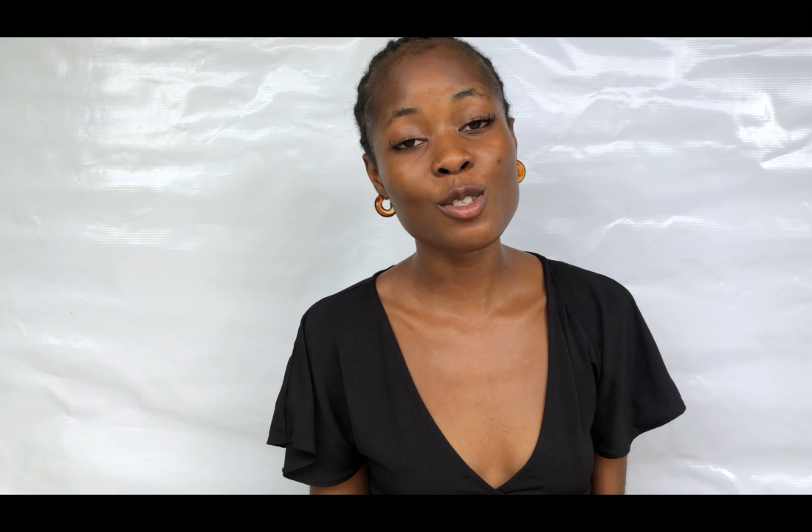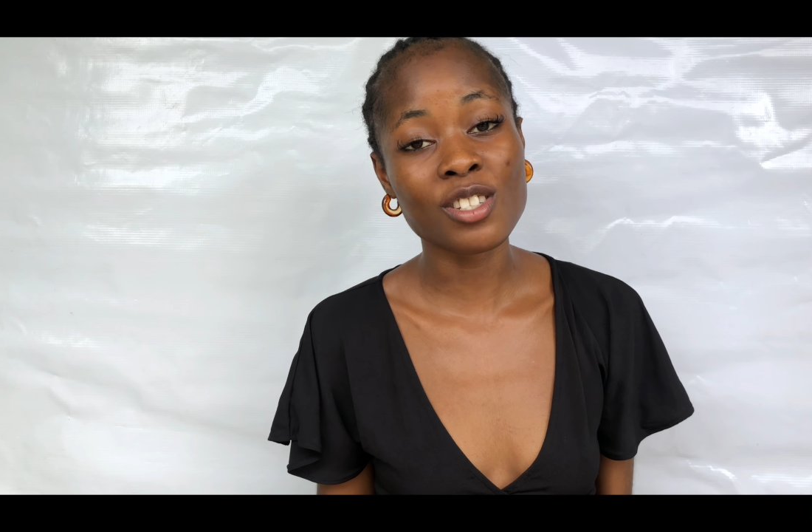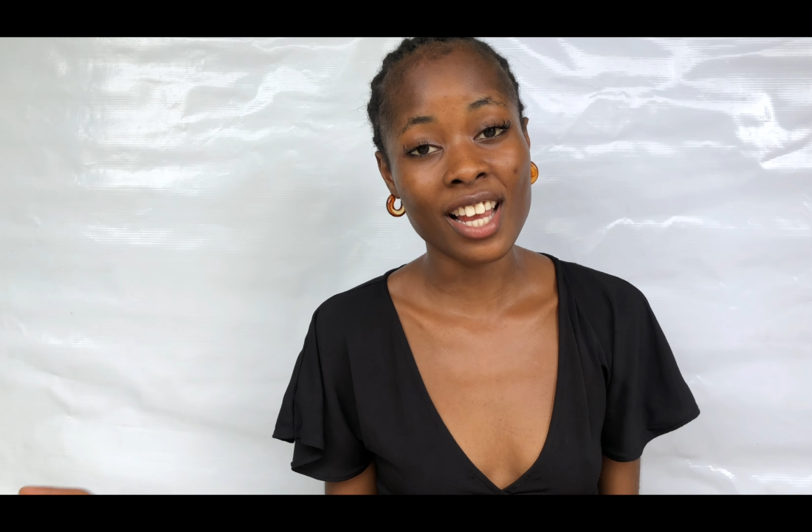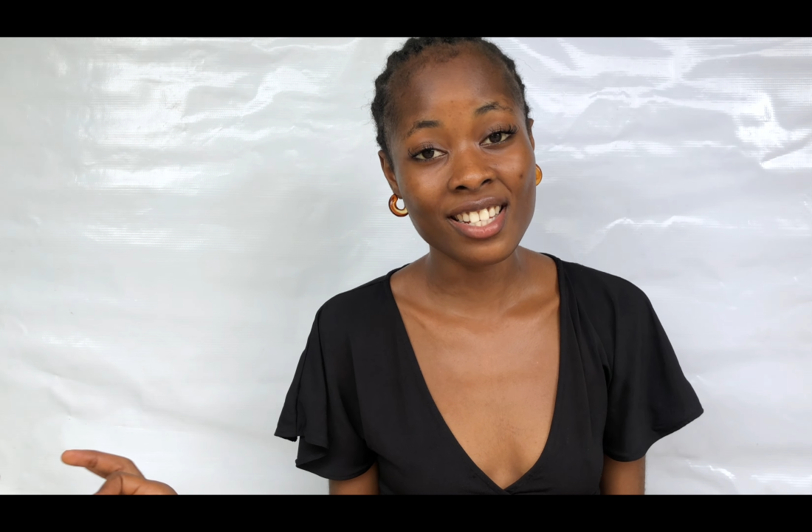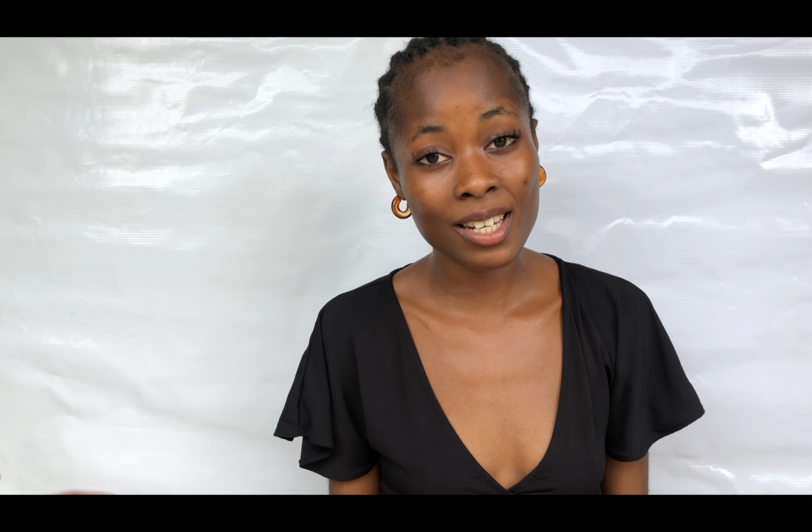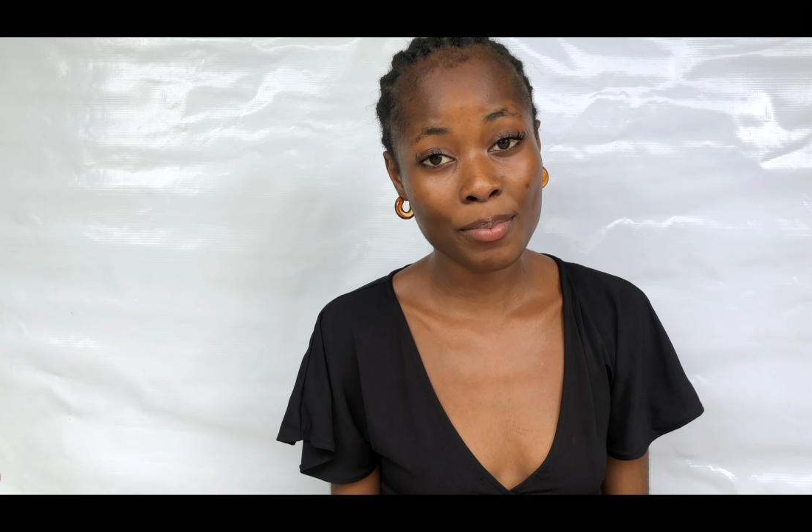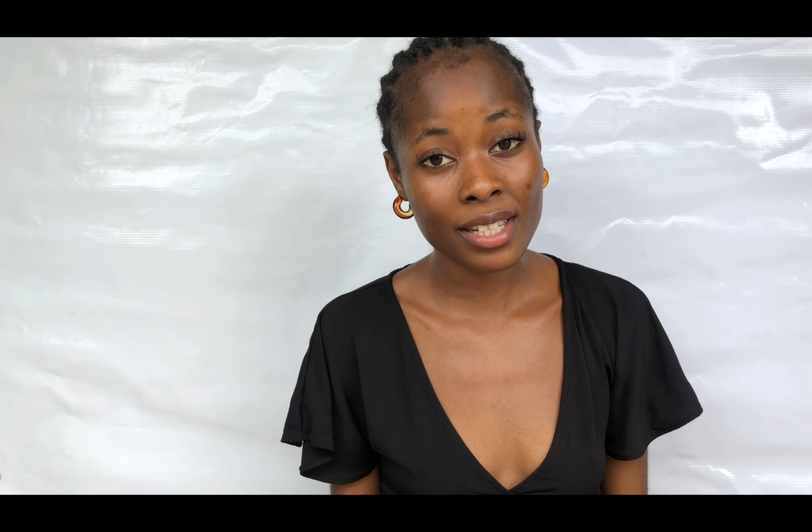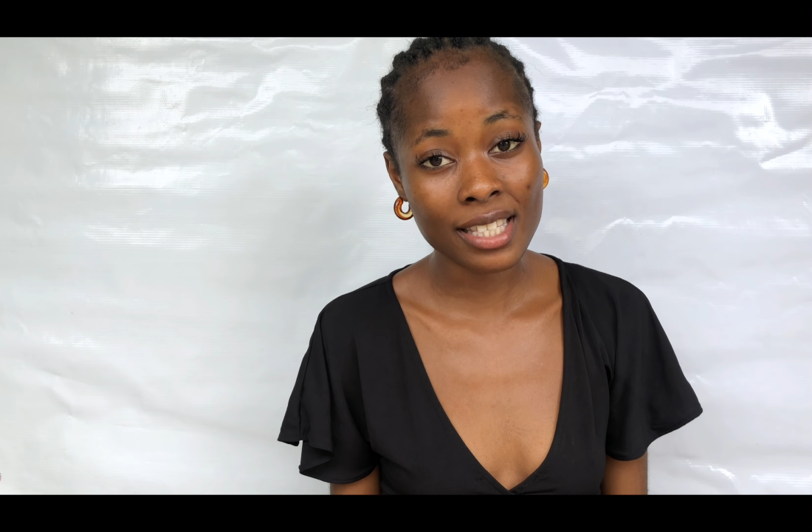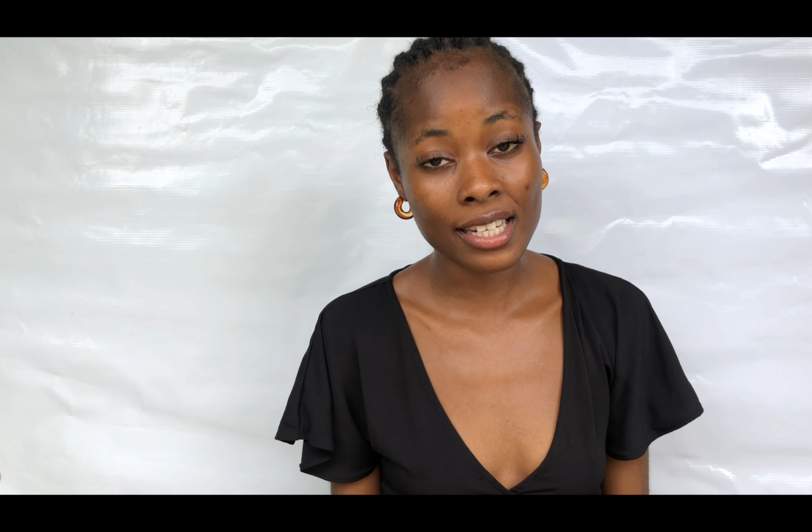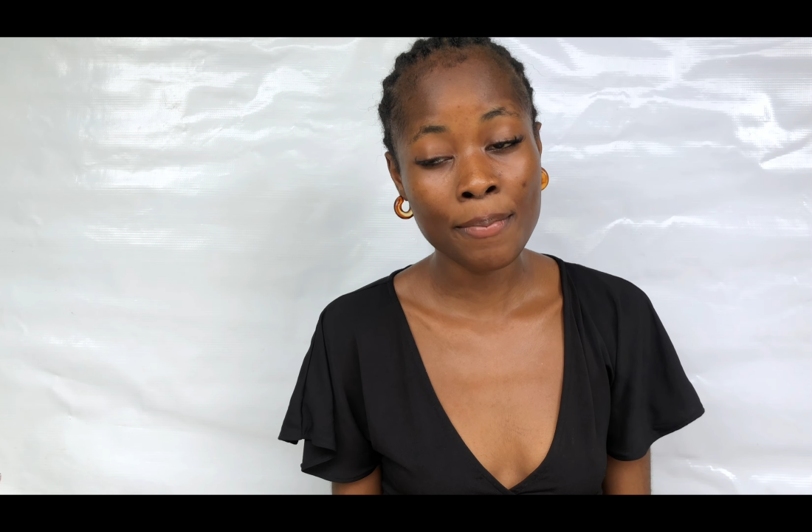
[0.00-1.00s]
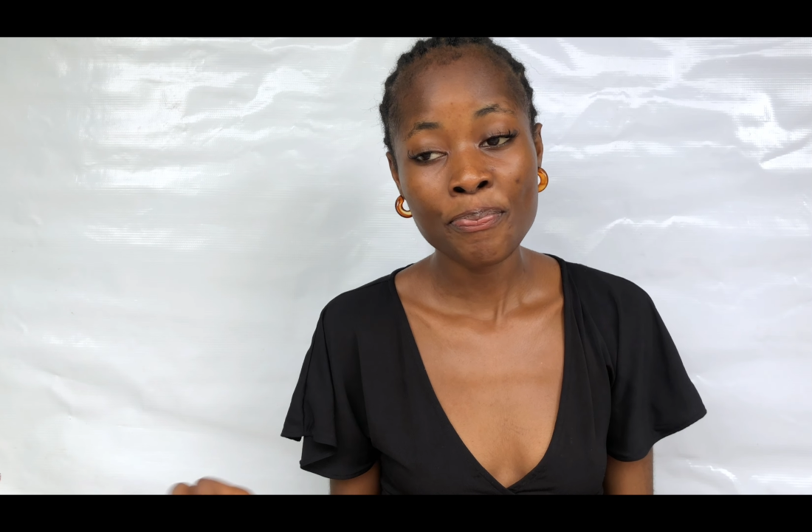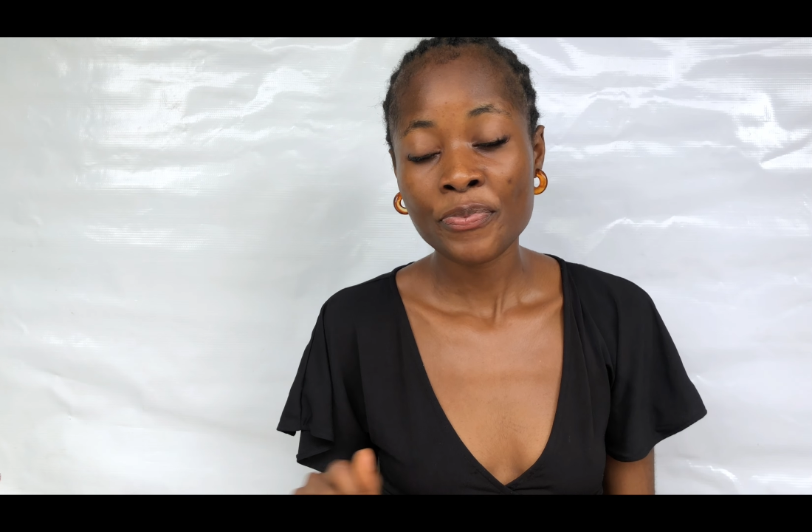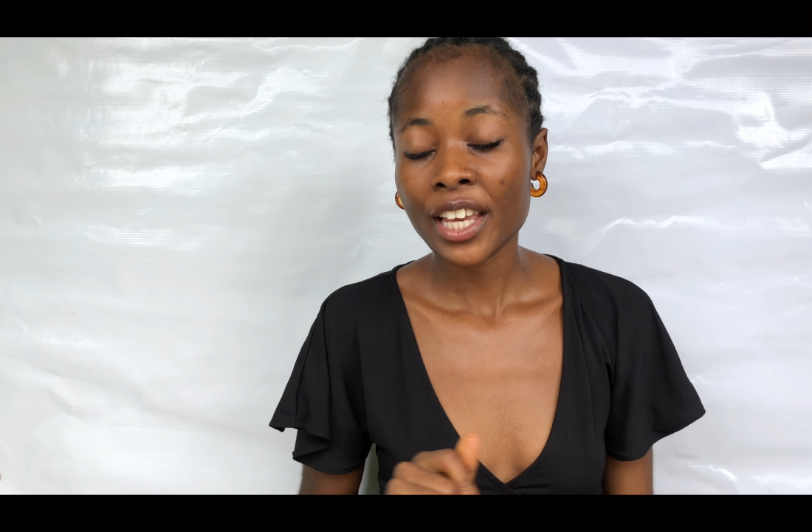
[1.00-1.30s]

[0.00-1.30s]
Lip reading: to Chatgpt,